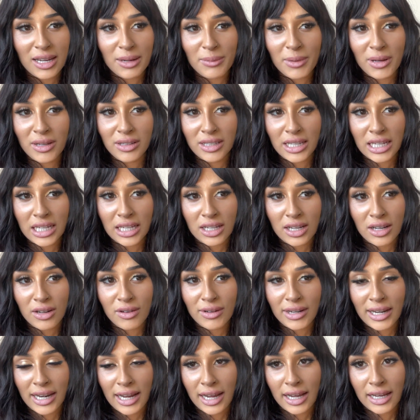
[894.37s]
about Lingo
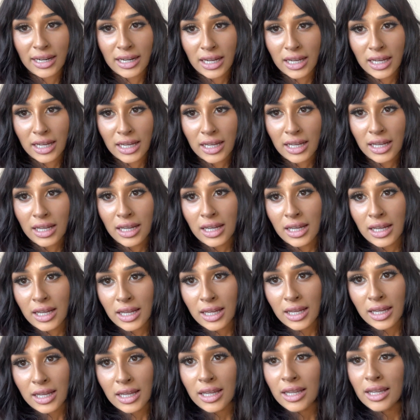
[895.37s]
and Hannah,
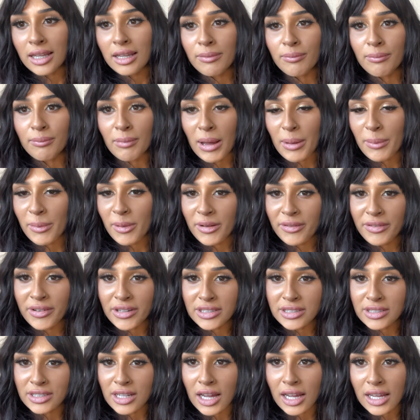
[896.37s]
my
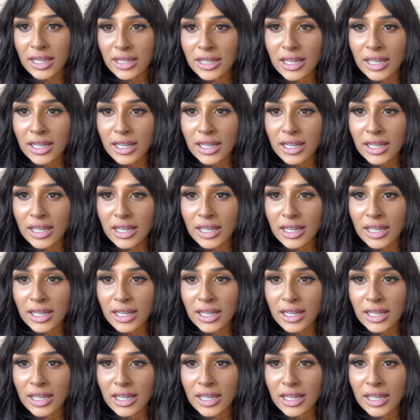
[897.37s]
boyfriend's not in